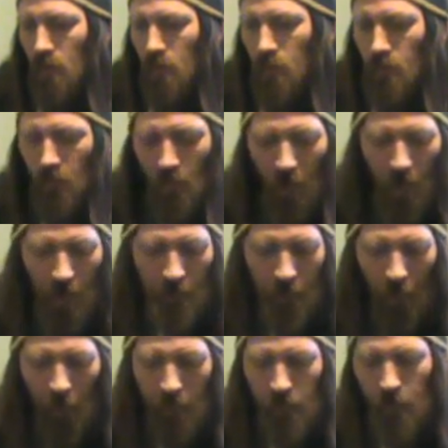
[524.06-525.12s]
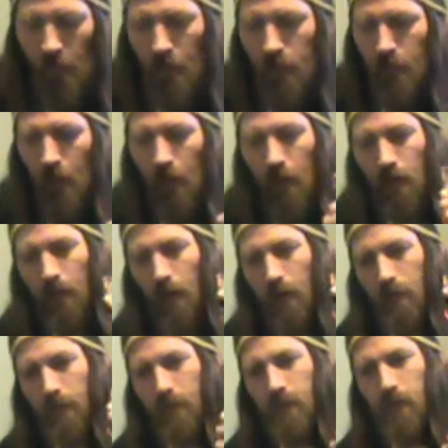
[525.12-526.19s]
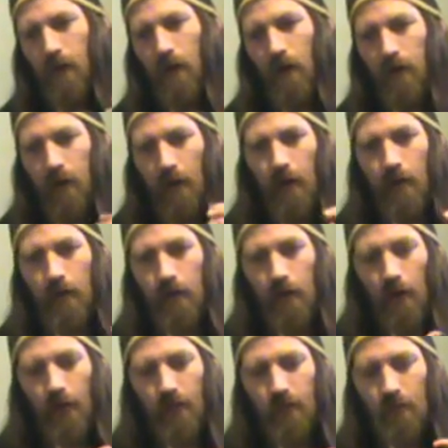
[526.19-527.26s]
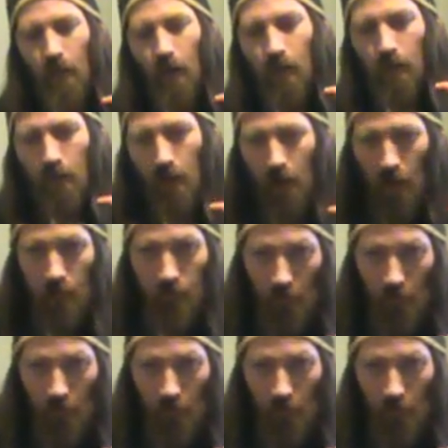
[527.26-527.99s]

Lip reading: the knife off this. Instead I carried, you know, a smaller knife,